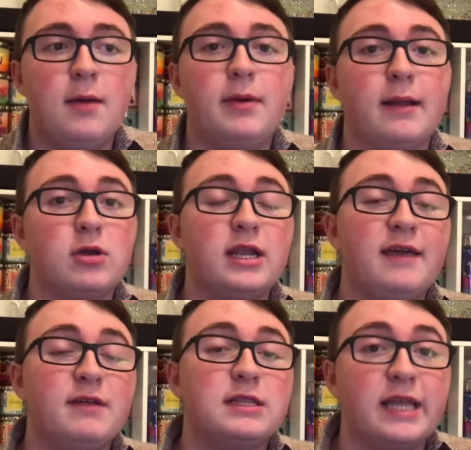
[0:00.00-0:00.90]
but I'm going to
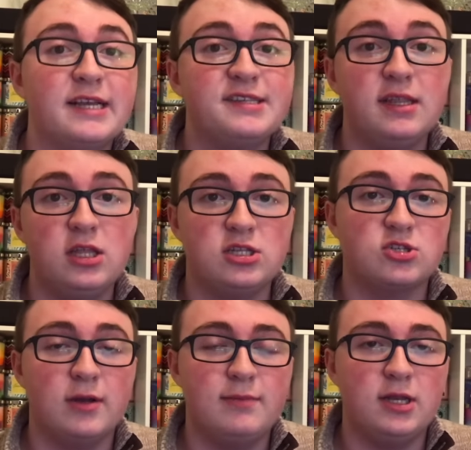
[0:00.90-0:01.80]
give a list in the
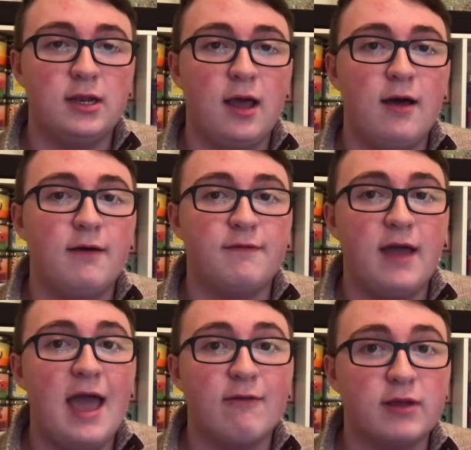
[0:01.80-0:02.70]
description of
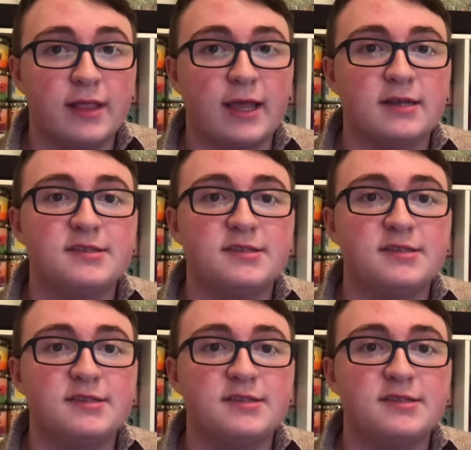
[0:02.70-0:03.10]
everything,